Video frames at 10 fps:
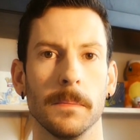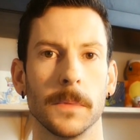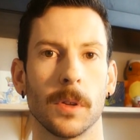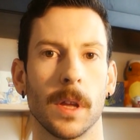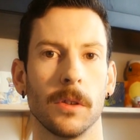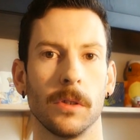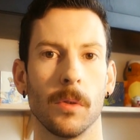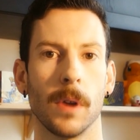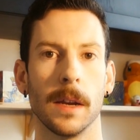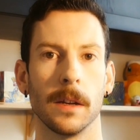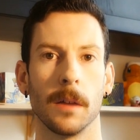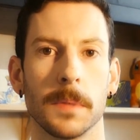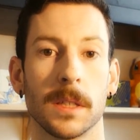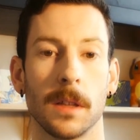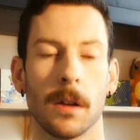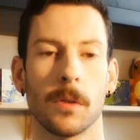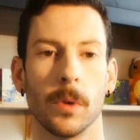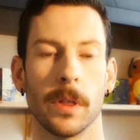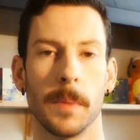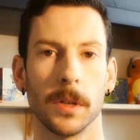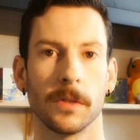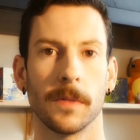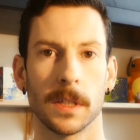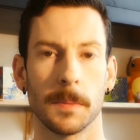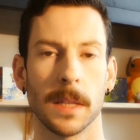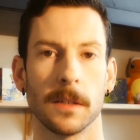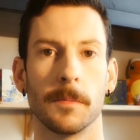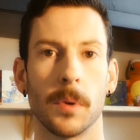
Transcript: so that you don't end up stuck with a bunch of expensive